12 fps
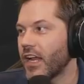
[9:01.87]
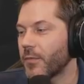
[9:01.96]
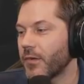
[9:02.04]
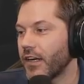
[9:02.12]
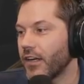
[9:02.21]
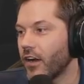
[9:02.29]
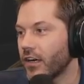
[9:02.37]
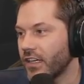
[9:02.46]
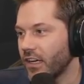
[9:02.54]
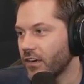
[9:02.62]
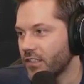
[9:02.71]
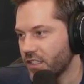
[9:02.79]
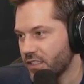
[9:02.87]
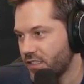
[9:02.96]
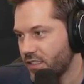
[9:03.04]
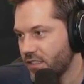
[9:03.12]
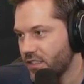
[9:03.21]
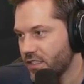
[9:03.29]
upgrade
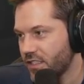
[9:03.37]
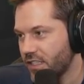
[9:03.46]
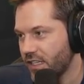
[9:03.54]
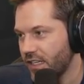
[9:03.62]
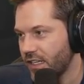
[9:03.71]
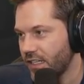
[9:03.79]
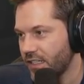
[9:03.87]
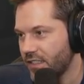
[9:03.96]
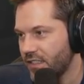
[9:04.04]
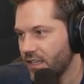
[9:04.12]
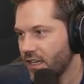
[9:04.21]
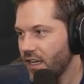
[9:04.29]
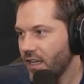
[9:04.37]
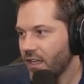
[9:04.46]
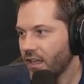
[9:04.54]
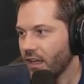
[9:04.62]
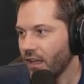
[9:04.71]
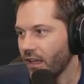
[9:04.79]
archaeologist just needs
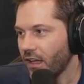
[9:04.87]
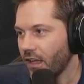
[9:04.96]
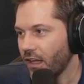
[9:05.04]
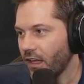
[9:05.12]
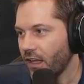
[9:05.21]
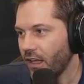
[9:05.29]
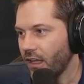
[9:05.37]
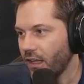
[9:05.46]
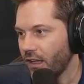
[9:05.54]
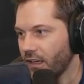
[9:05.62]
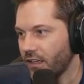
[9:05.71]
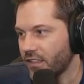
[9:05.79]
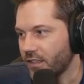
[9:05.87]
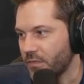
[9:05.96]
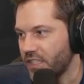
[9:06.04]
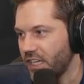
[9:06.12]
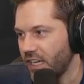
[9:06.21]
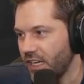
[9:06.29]
uh, a, some
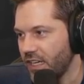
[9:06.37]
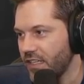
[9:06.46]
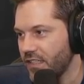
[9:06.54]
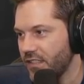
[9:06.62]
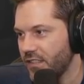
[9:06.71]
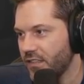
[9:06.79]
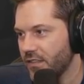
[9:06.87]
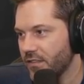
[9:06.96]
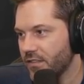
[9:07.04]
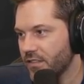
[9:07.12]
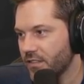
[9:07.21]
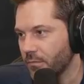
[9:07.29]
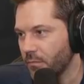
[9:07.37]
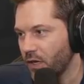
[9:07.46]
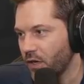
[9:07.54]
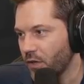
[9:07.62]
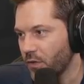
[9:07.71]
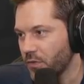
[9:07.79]
cheese, some
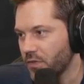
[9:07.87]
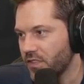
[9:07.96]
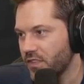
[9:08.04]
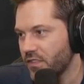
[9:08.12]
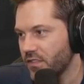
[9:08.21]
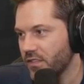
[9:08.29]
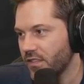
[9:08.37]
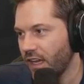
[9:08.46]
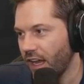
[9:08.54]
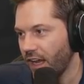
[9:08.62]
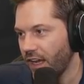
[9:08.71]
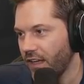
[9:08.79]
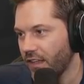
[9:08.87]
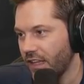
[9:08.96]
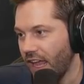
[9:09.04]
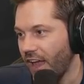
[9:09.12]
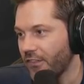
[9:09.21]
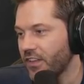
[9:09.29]
bones. Okay. The
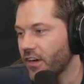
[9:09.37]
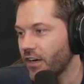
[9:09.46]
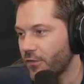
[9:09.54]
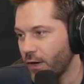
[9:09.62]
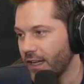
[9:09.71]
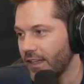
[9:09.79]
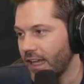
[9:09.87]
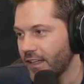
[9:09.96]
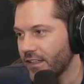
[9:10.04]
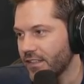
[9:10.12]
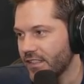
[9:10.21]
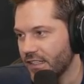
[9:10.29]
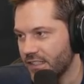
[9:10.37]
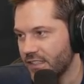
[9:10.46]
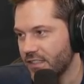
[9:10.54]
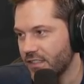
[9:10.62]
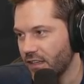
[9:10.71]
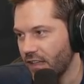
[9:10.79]
avatar of Ratlantis.
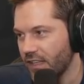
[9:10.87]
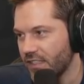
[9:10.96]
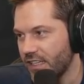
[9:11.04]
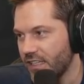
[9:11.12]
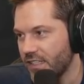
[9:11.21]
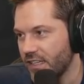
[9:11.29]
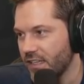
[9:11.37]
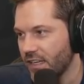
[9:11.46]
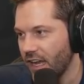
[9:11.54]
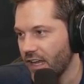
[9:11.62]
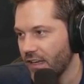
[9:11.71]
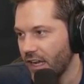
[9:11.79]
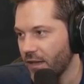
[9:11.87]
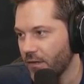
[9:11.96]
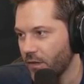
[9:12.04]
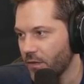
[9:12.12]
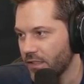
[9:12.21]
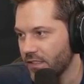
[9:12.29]
That's uh, that's easy. Yeah. Yeah.
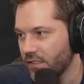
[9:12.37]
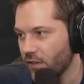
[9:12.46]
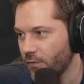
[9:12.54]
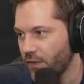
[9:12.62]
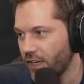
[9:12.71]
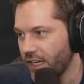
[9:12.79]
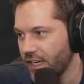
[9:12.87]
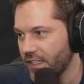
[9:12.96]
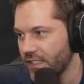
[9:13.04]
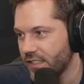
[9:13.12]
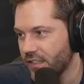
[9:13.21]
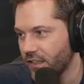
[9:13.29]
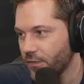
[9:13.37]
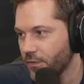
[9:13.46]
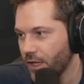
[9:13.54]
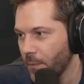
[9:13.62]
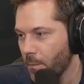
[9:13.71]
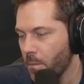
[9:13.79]
No, this is all very easy stuff.
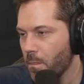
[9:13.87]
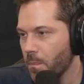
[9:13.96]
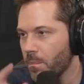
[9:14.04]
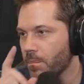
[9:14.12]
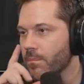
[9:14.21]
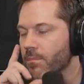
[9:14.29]
Yep. Mm-hmm.